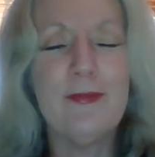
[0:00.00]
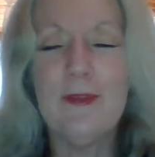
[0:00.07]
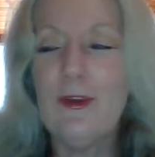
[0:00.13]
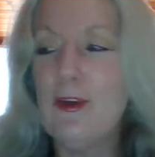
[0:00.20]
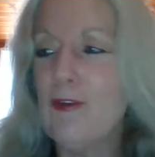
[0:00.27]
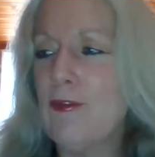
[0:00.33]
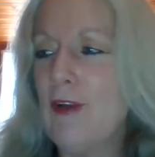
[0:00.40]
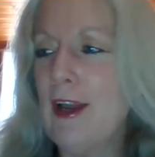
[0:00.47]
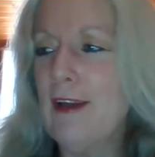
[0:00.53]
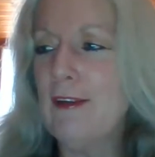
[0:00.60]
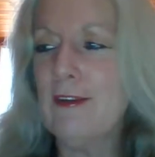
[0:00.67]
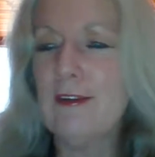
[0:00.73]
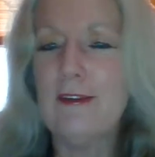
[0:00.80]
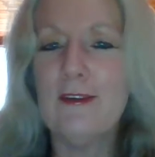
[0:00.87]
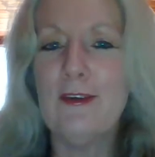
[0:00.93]
you
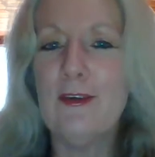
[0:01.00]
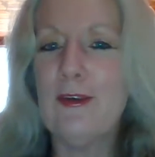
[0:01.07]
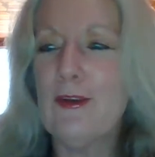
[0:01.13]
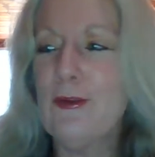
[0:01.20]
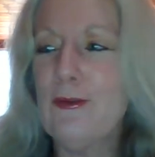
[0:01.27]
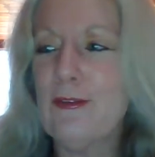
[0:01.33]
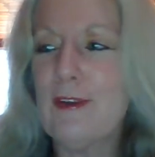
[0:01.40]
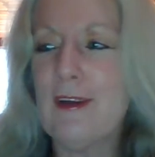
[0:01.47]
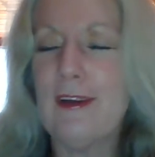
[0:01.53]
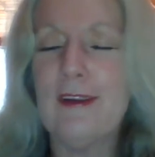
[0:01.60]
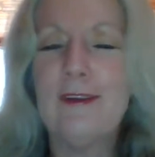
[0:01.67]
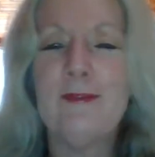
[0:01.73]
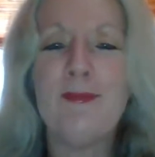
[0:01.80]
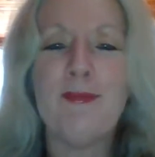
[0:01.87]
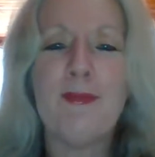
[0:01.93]
failed and you're a loser.
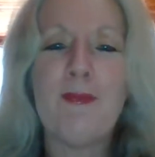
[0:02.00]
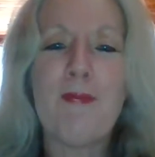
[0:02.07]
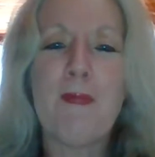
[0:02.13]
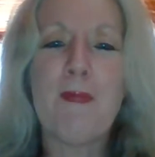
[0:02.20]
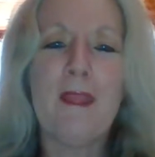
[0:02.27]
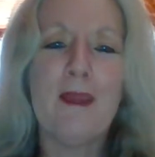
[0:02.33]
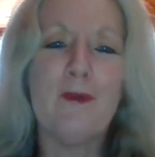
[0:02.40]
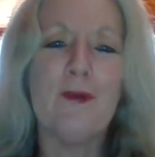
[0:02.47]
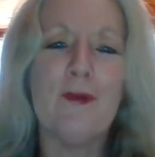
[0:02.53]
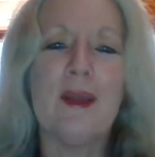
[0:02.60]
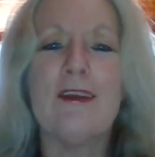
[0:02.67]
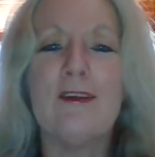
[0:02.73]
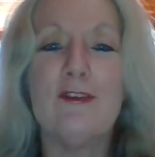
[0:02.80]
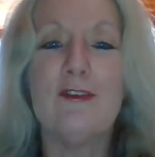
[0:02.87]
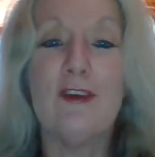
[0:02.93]
We
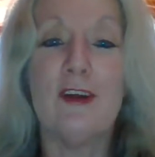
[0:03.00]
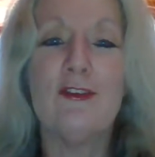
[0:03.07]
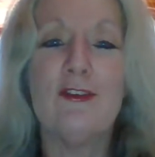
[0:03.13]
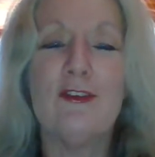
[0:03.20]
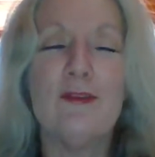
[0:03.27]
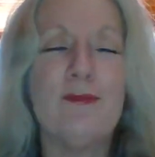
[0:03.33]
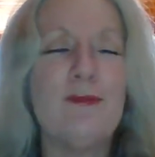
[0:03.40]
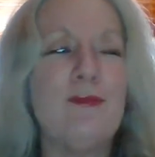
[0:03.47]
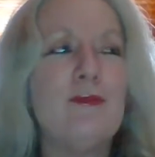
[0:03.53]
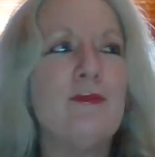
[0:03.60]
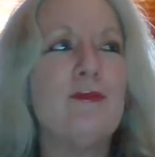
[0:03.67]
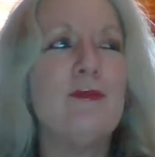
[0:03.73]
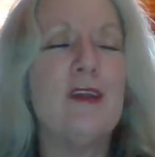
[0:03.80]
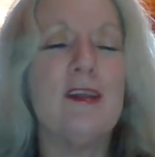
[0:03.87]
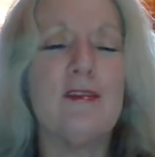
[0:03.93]
can judge.
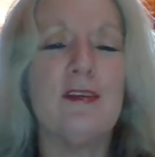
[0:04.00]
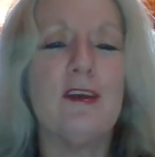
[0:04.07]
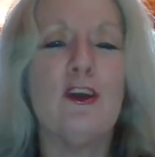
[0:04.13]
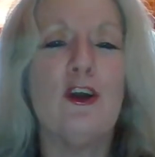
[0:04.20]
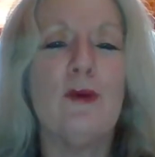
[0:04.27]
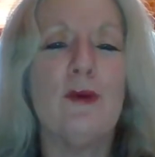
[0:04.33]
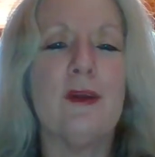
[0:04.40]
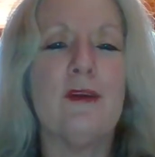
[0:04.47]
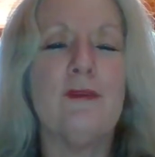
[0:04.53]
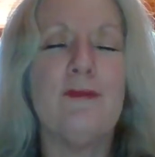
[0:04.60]
That's egoic.